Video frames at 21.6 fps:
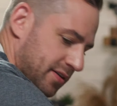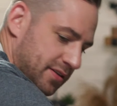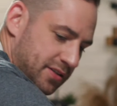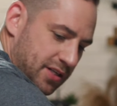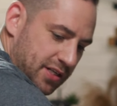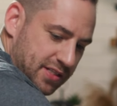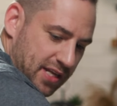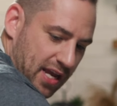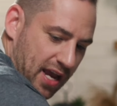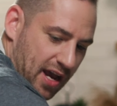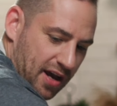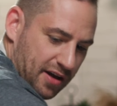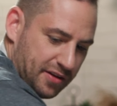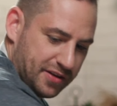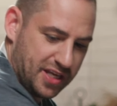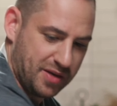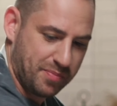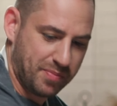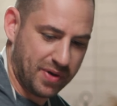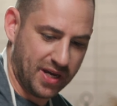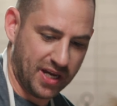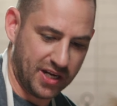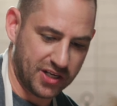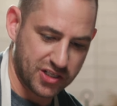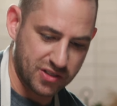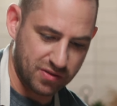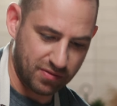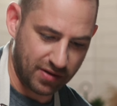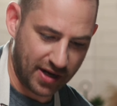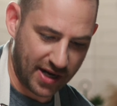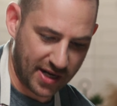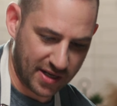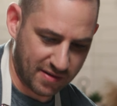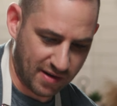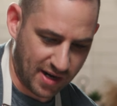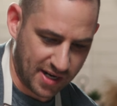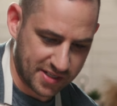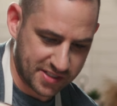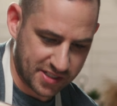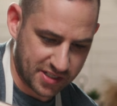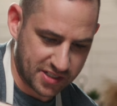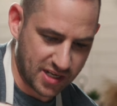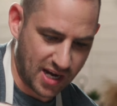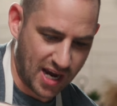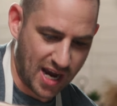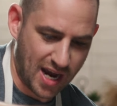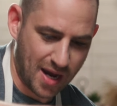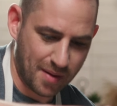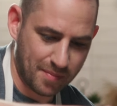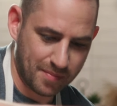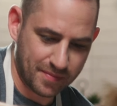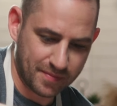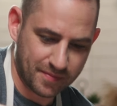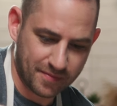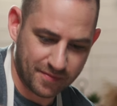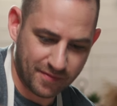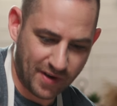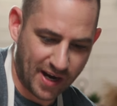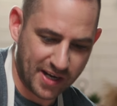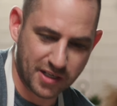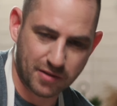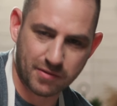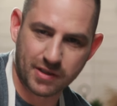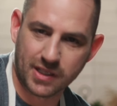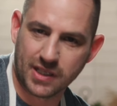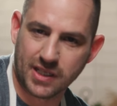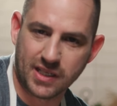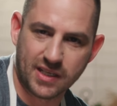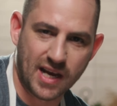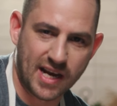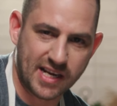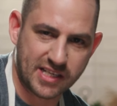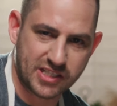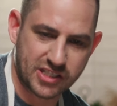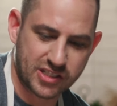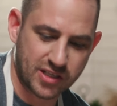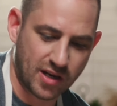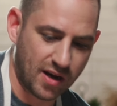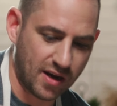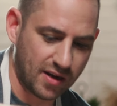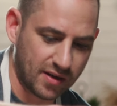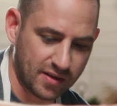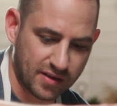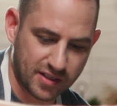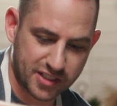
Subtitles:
Just a healthy pinch right across the top. Find a really nice salt.